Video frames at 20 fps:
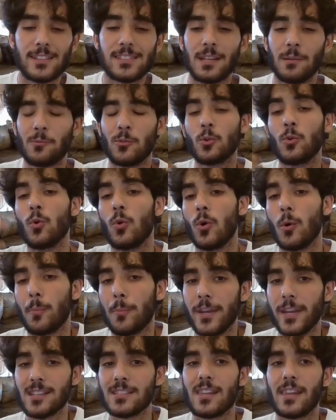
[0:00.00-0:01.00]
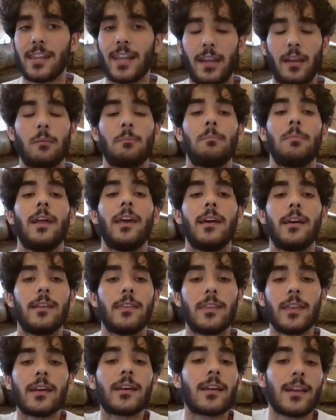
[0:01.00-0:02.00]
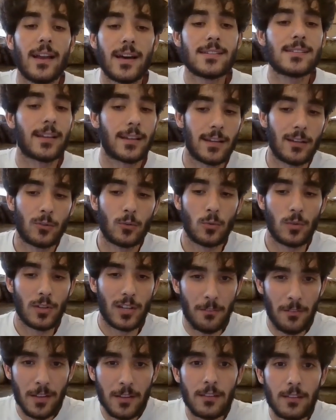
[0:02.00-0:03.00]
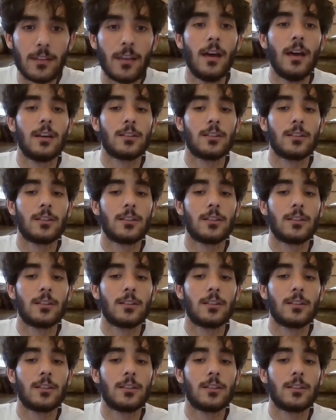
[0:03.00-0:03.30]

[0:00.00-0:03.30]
some new openings that I can play in the classical tournament.